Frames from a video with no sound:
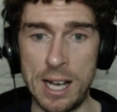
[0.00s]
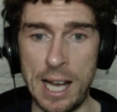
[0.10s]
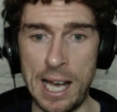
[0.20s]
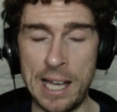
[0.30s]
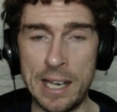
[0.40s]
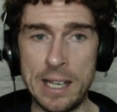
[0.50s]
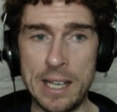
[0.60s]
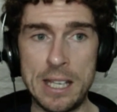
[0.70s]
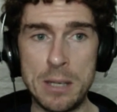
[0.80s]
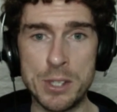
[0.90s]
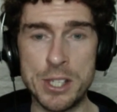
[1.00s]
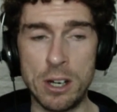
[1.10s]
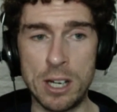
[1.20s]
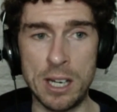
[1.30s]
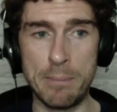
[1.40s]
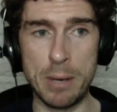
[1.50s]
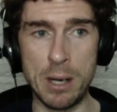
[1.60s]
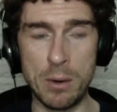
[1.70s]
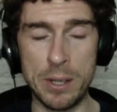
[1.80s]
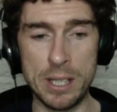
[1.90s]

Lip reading: And he was talking about,